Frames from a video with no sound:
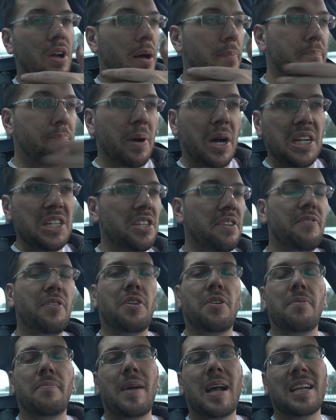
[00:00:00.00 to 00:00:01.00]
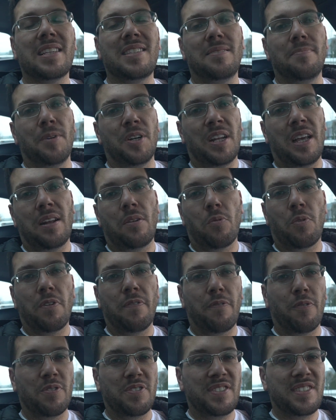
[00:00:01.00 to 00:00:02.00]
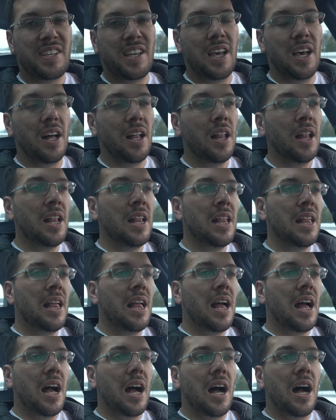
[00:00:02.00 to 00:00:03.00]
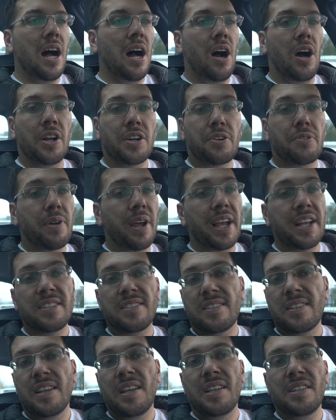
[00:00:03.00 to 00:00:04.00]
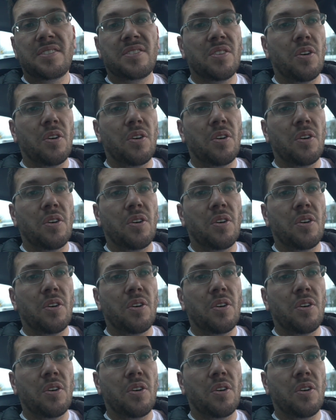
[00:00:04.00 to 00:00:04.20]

a bunch of other MAXIMA that were for sale on Craigslist